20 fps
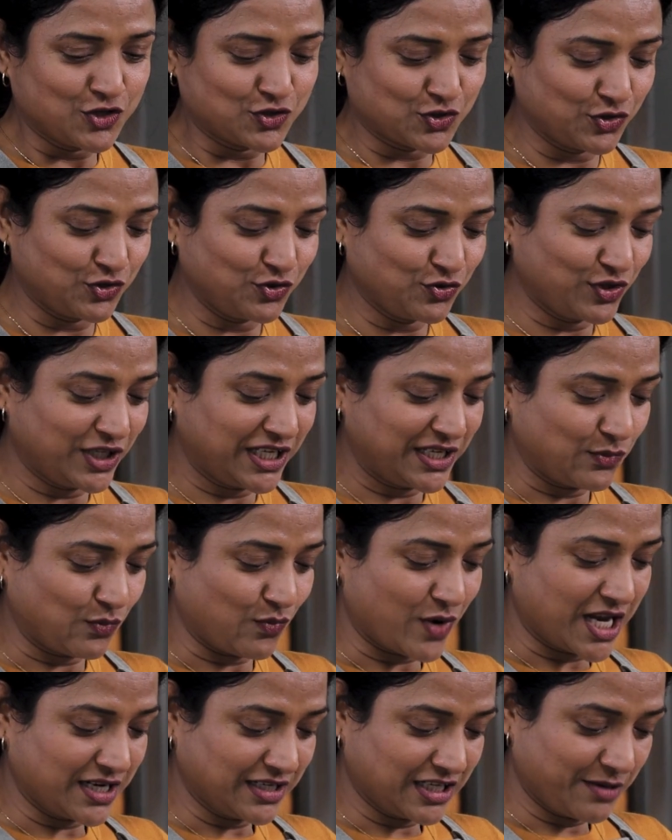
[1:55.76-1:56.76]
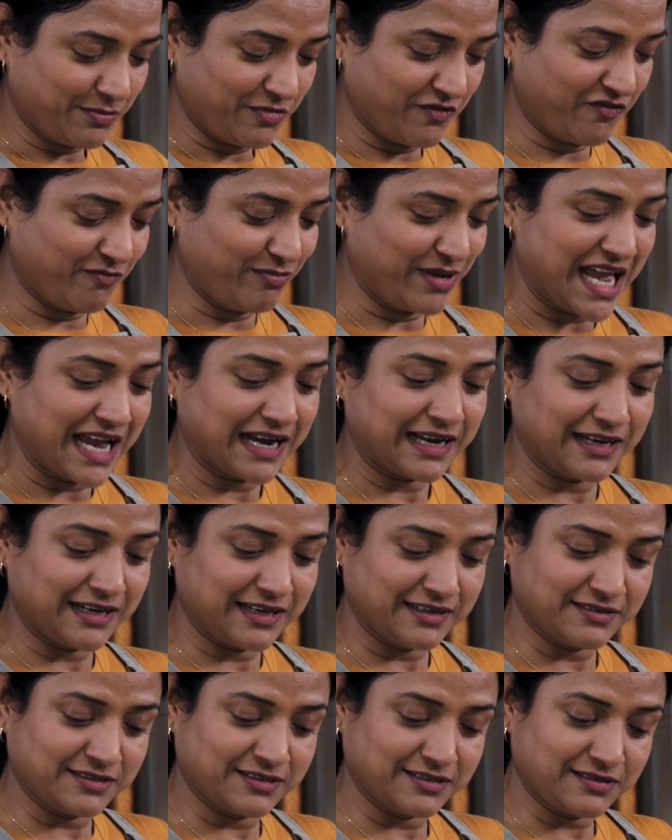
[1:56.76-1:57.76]
So you need 1 cup of black
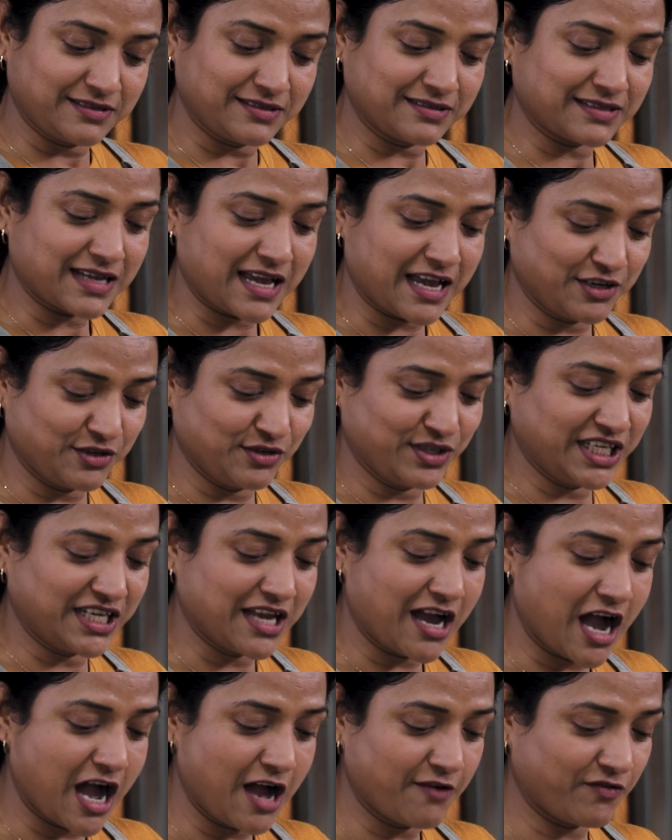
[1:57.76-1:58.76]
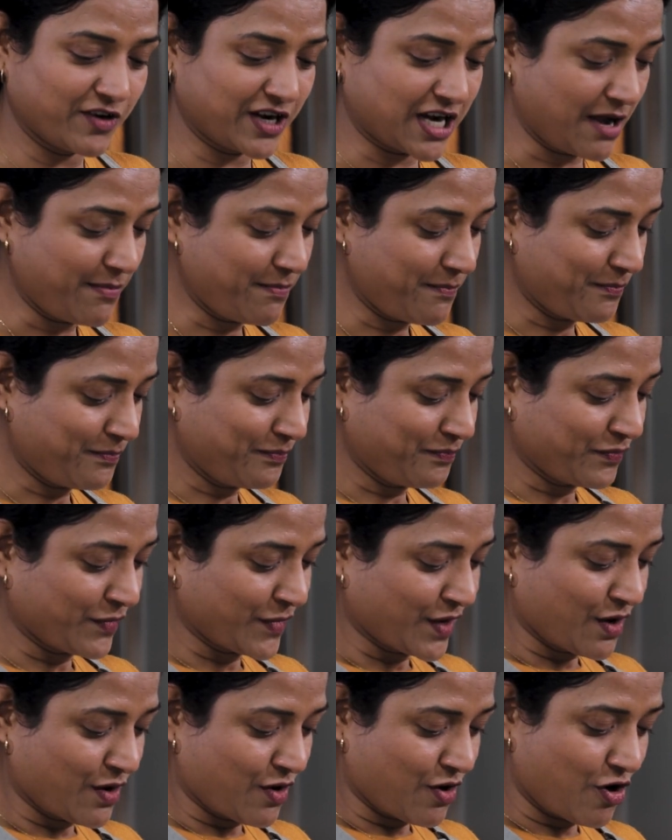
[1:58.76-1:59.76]
lentils, and you need half a cup
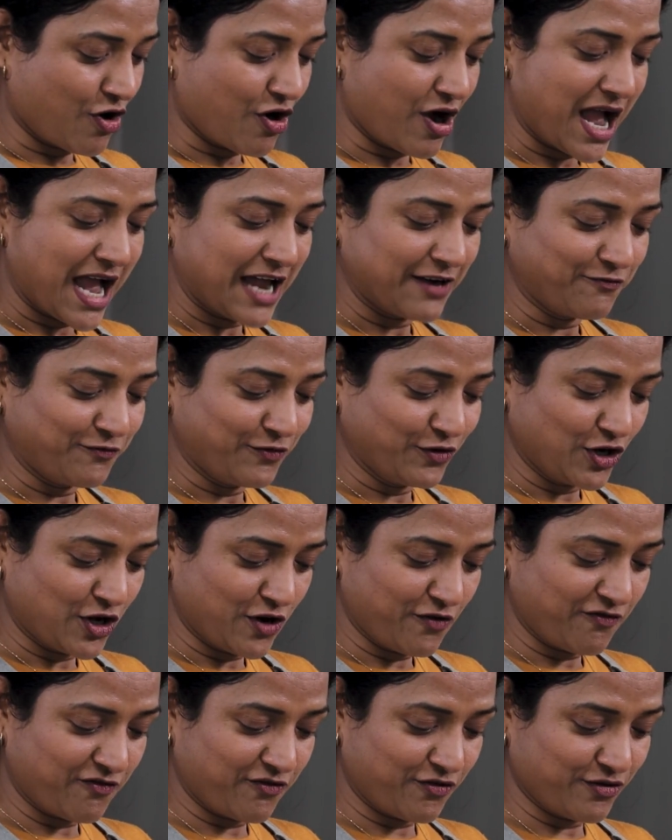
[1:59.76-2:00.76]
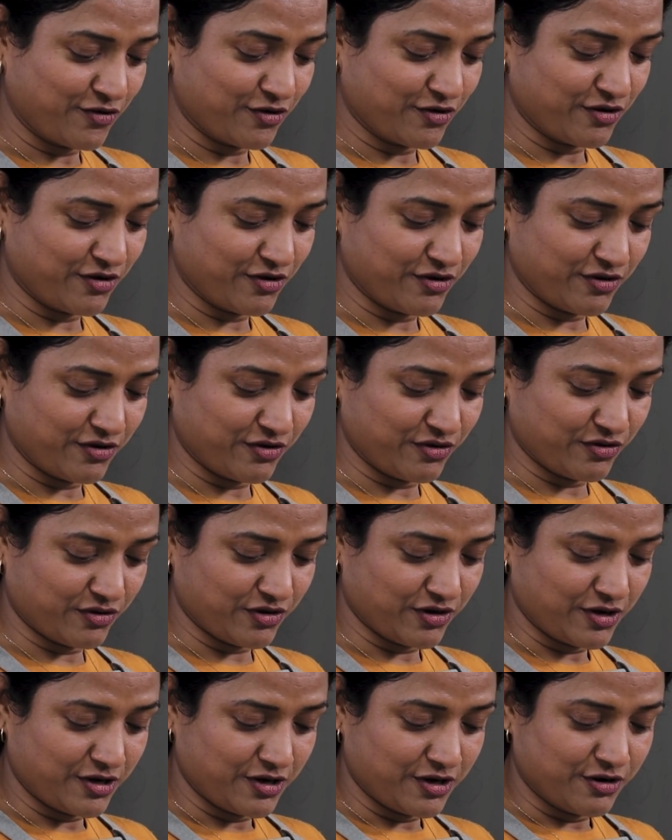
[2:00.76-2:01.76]
or handful of
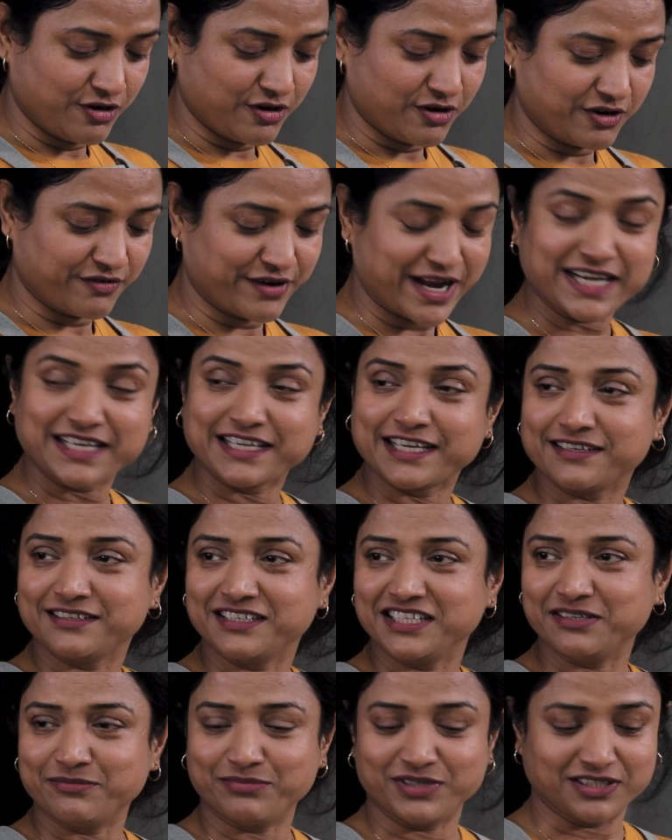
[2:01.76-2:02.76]
red kidney